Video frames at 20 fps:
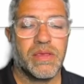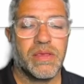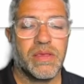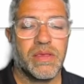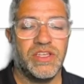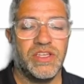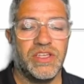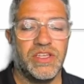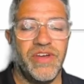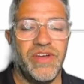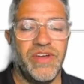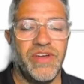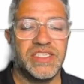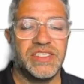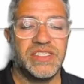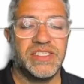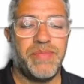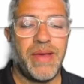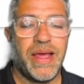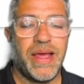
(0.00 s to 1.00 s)
So if I
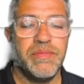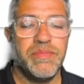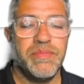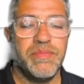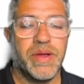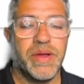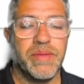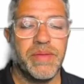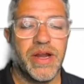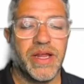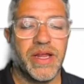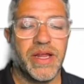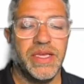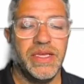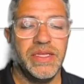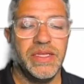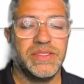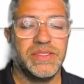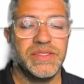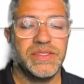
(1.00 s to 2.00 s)
expand my
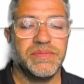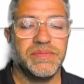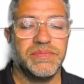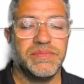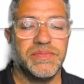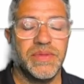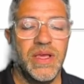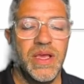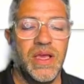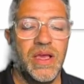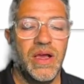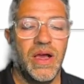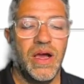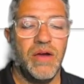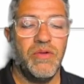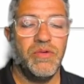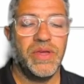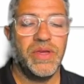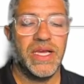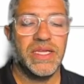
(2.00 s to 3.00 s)
brackets, I
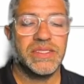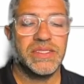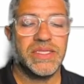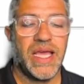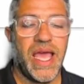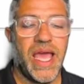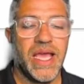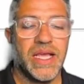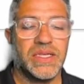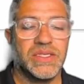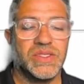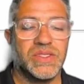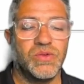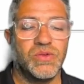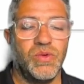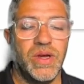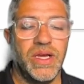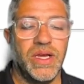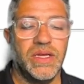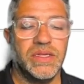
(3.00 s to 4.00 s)
will get x
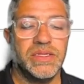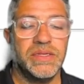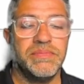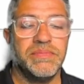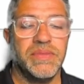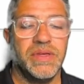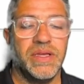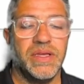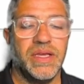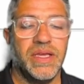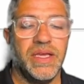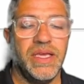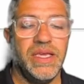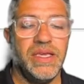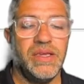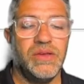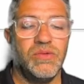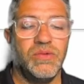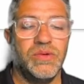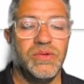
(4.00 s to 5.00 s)
squared
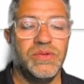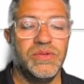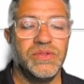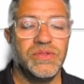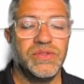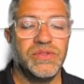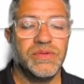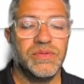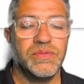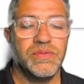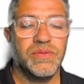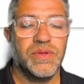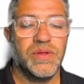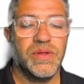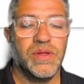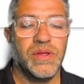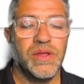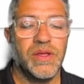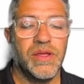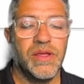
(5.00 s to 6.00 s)
equals
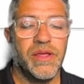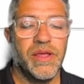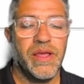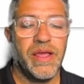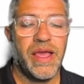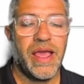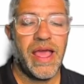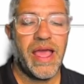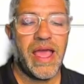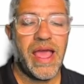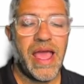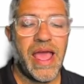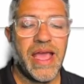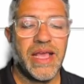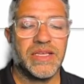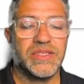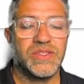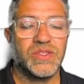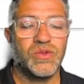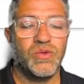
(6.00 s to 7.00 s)

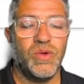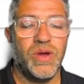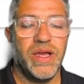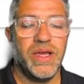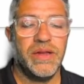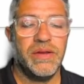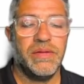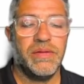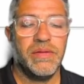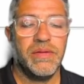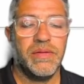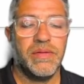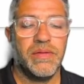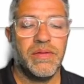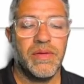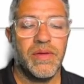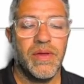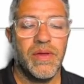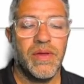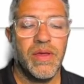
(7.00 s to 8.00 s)
x squared
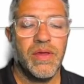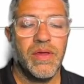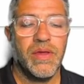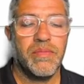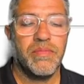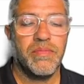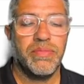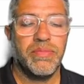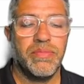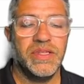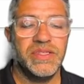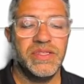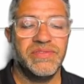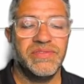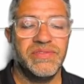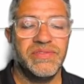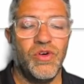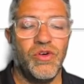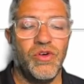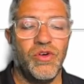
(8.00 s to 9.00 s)
plus
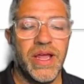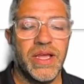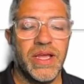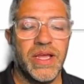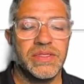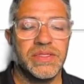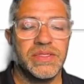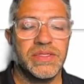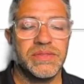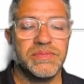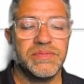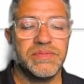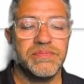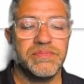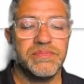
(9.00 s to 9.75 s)
4x